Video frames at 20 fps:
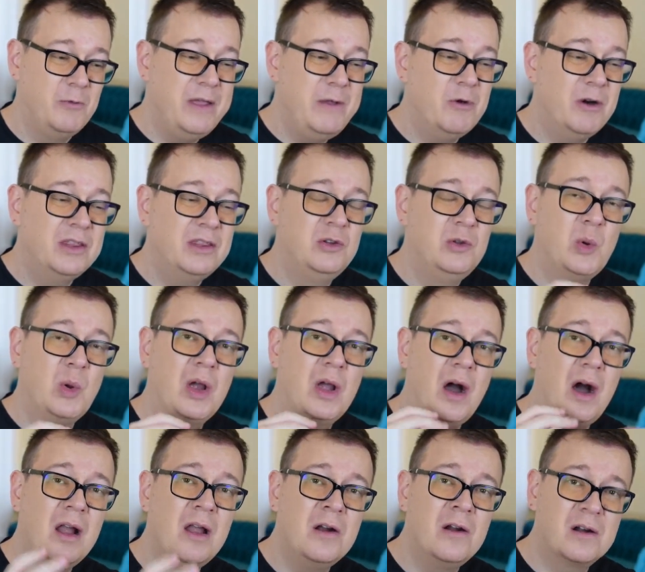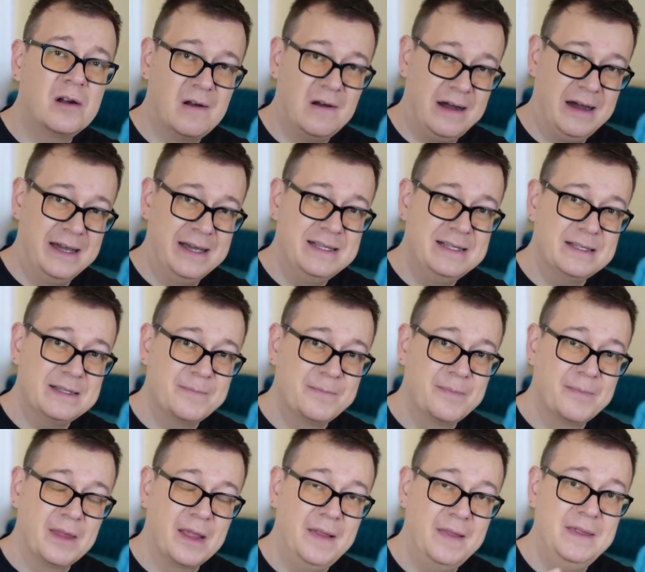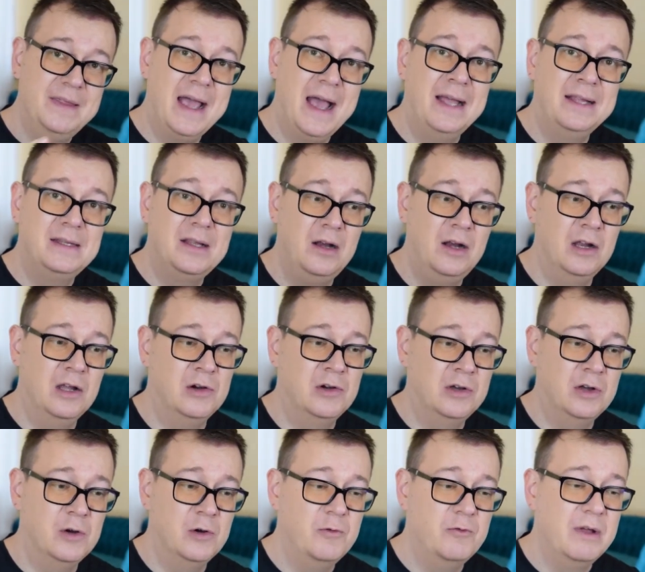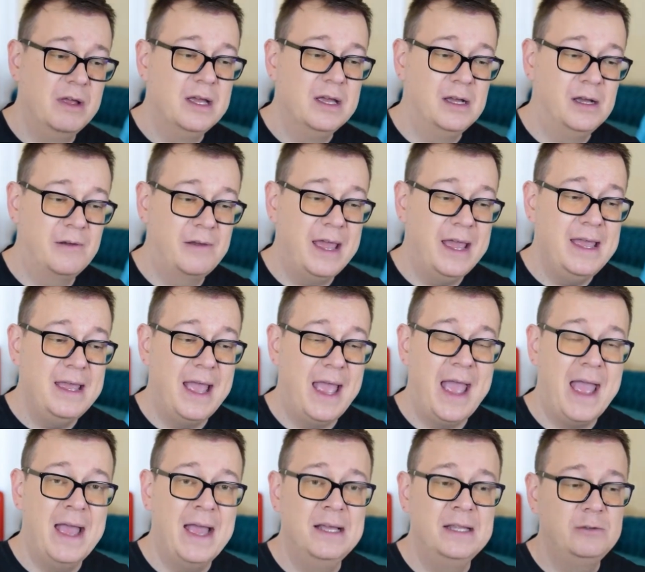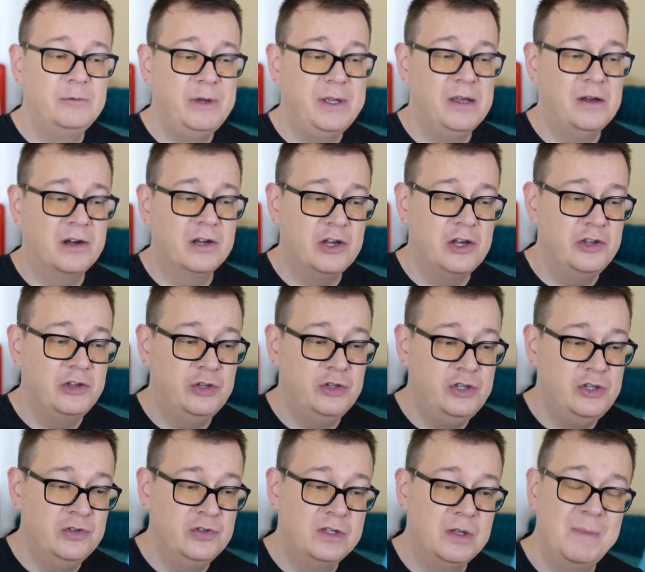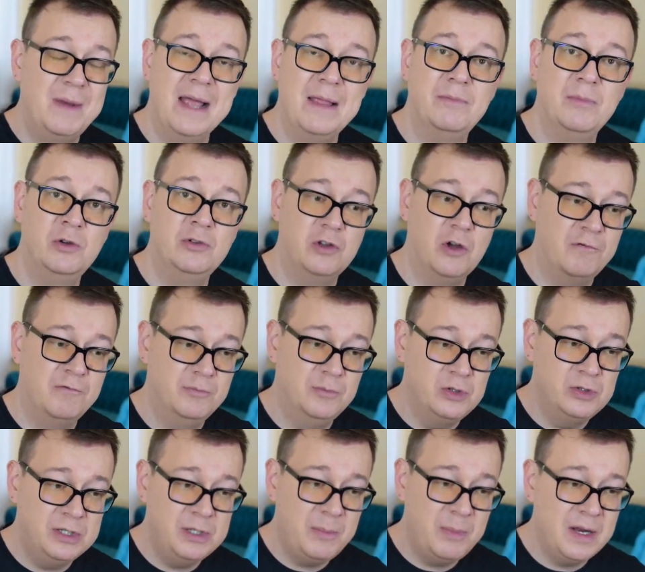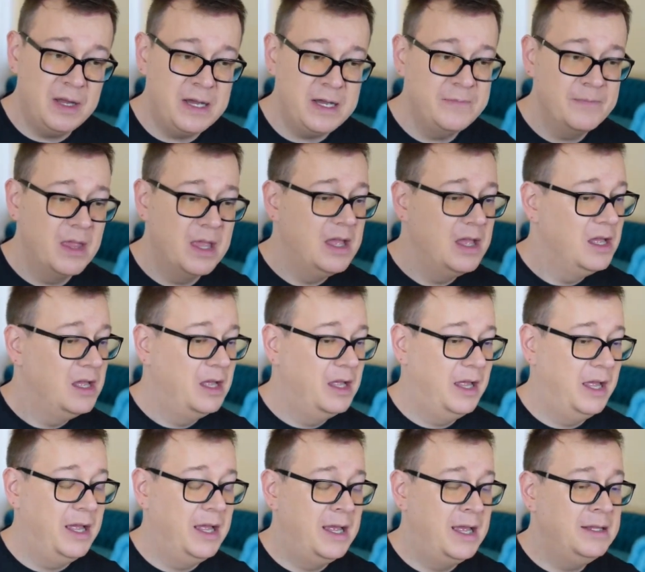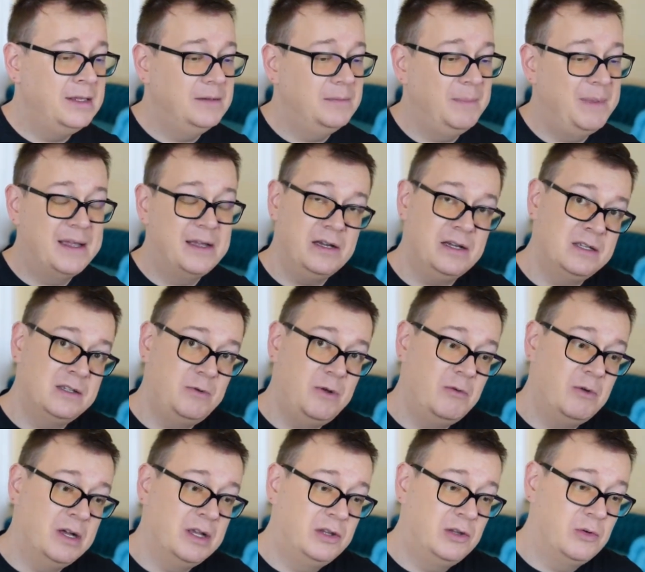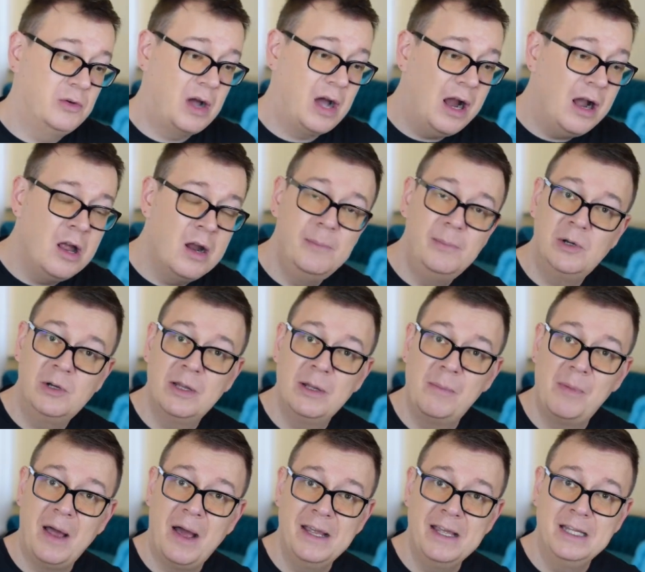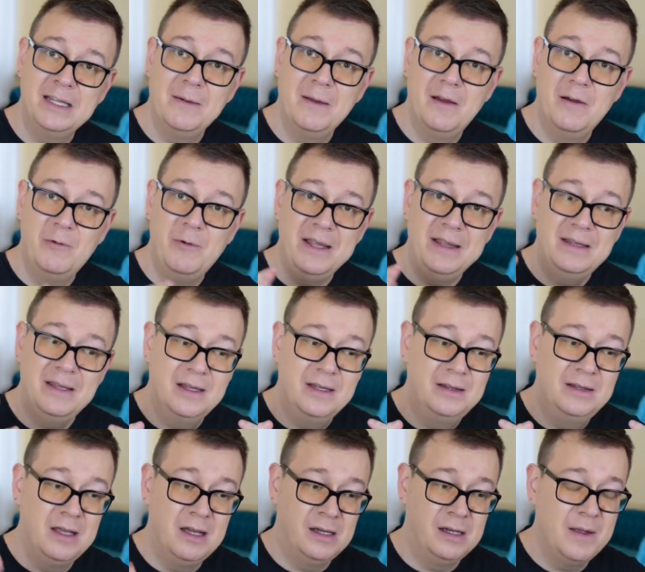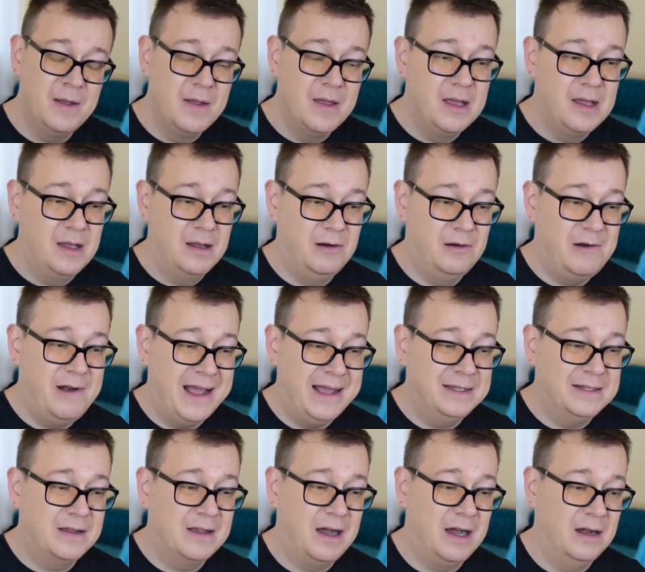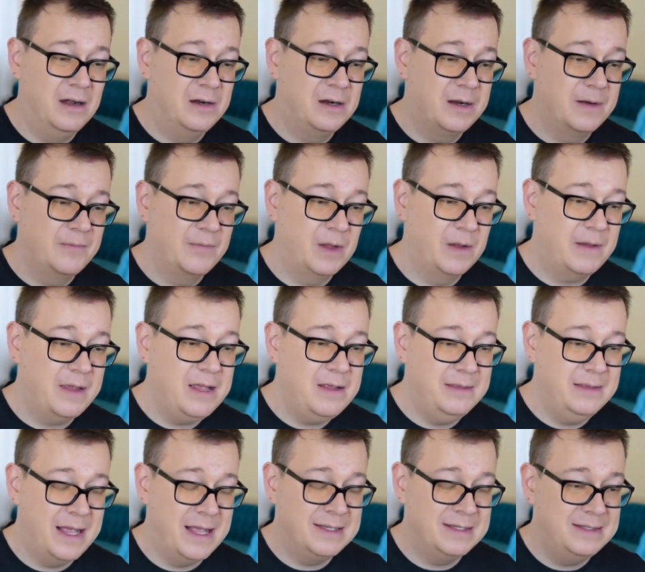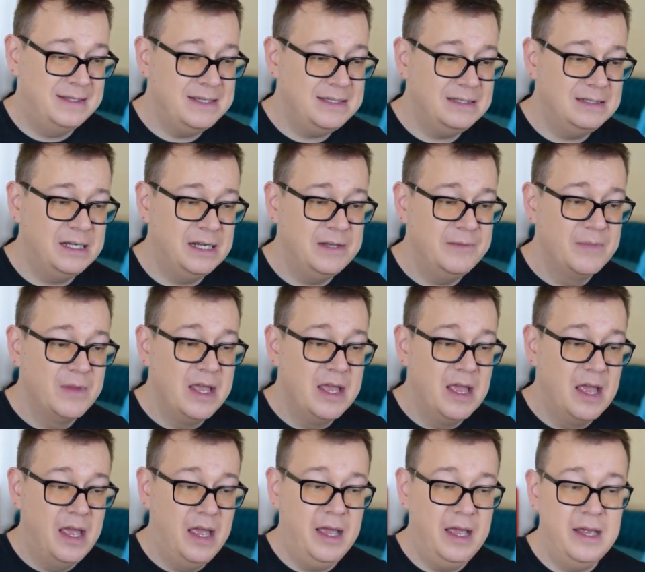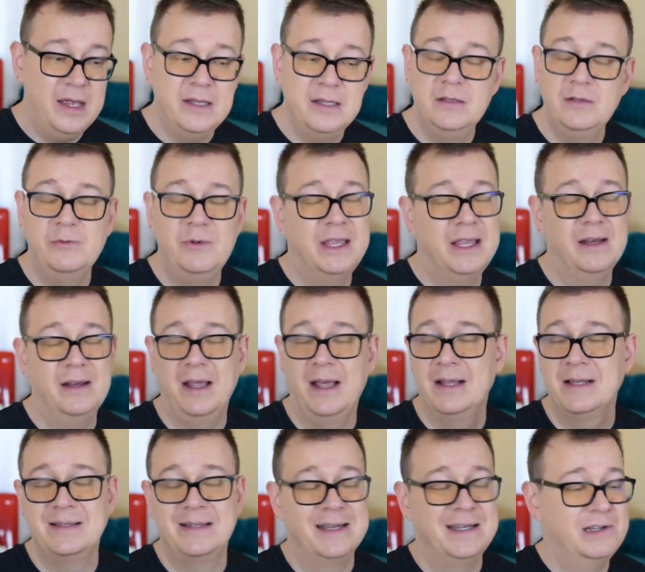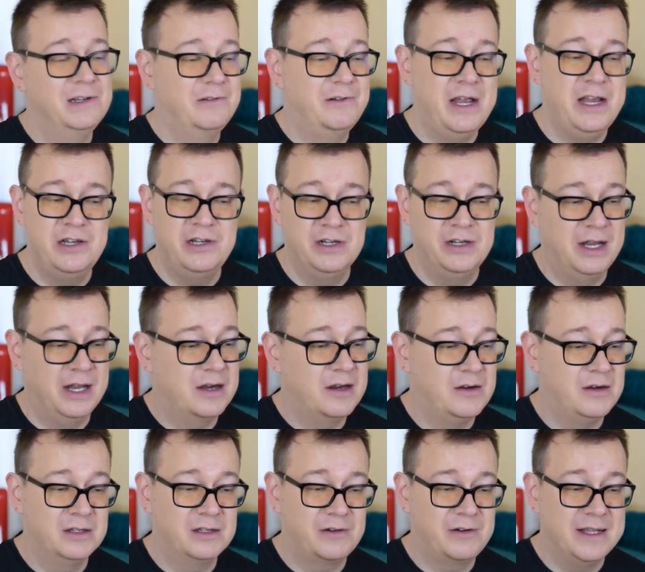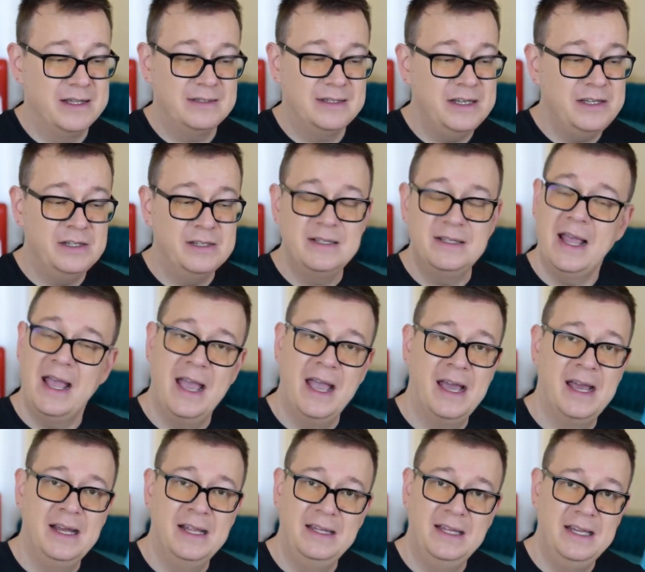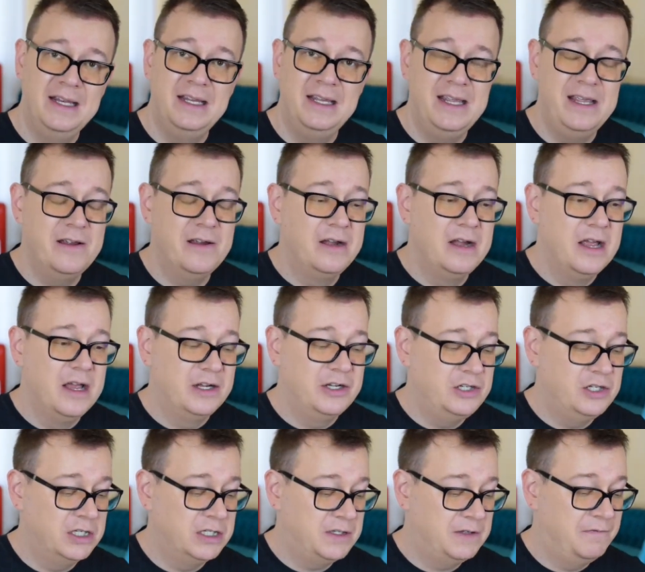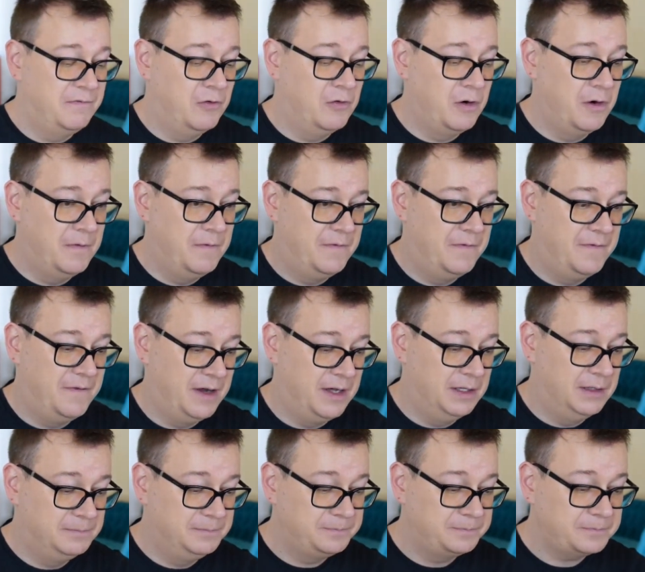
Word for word: We want to colorize that logo, okay? And we are going to use the blend mode of multiply. And because we want to color multiply it with the red color, okay? That's this line. And we can add saturation and contrast. I just added in here just for fun.